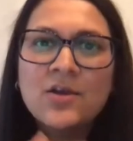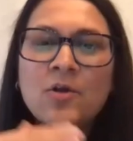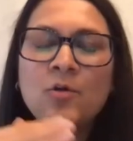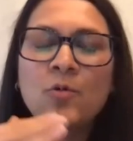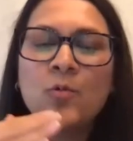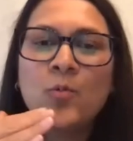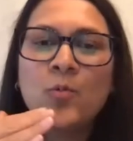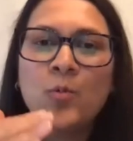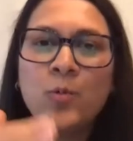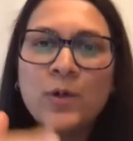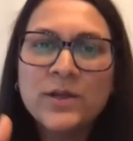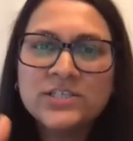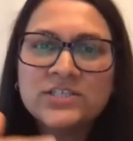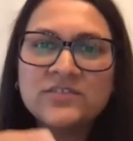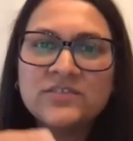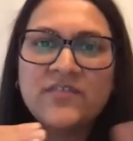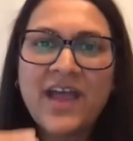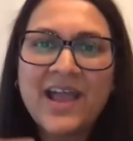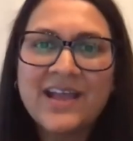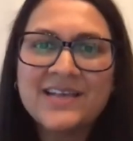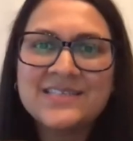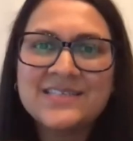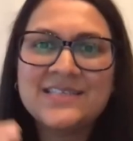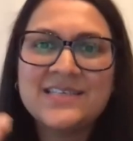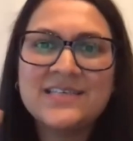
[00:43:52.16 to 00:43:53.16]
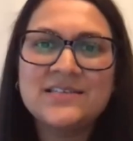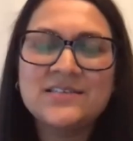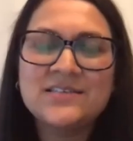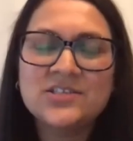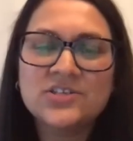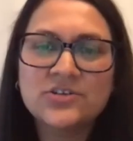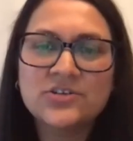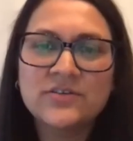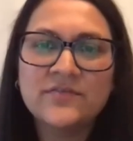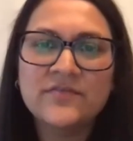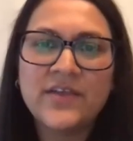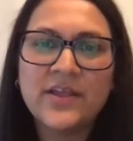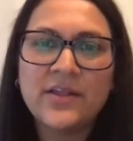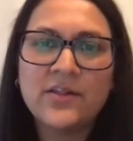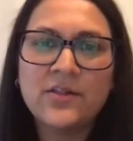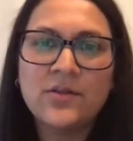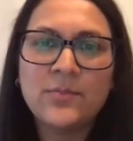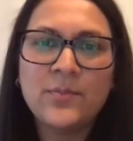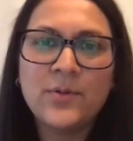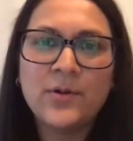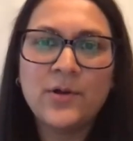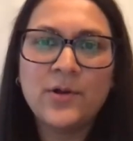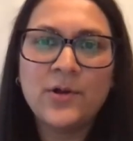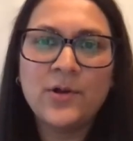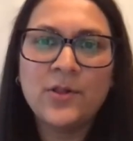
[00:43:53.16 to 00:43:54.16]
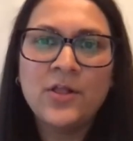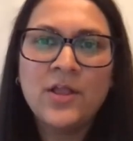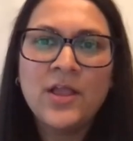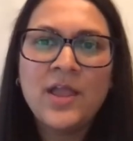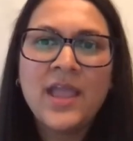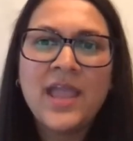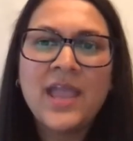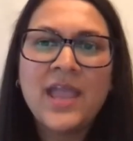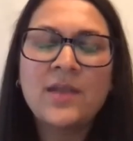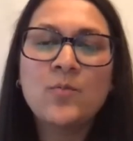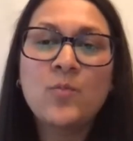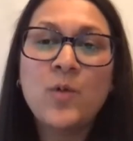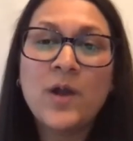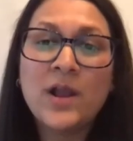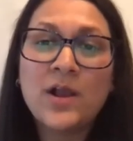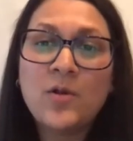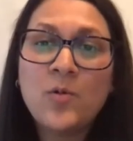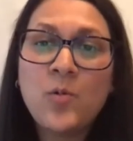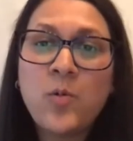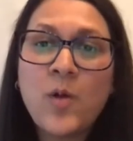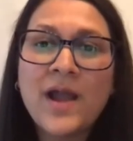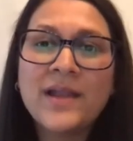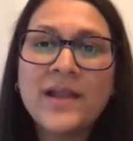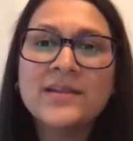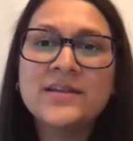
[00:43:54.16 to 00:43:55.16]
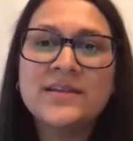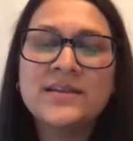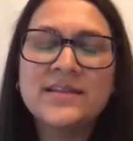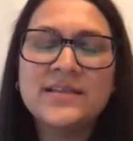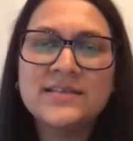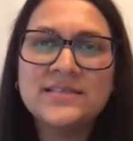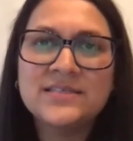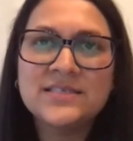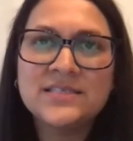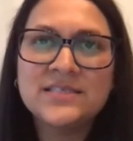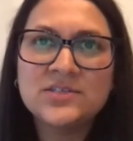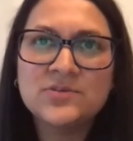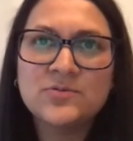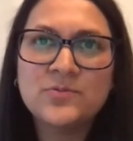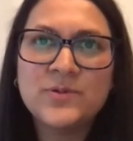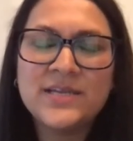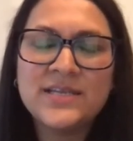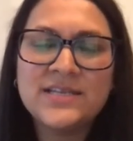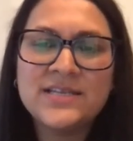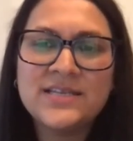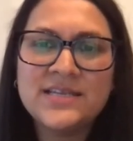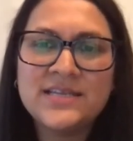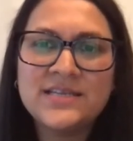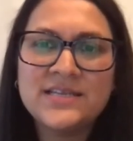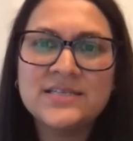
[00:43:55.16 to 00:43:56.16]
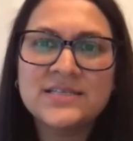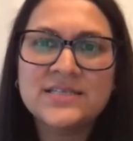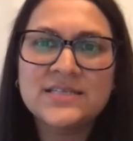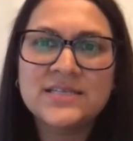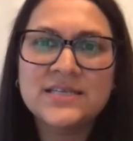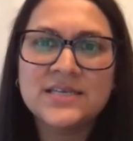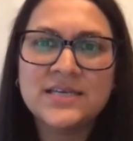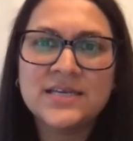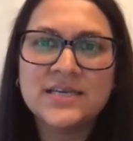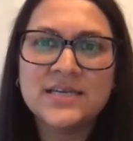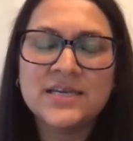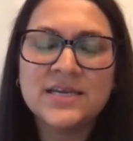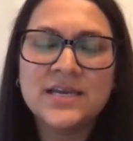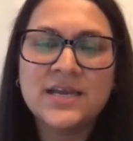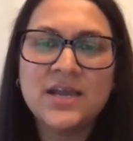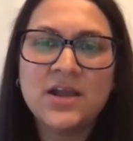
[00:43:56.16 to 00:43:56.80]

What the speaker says: which vaccines are available and what quantities do we need to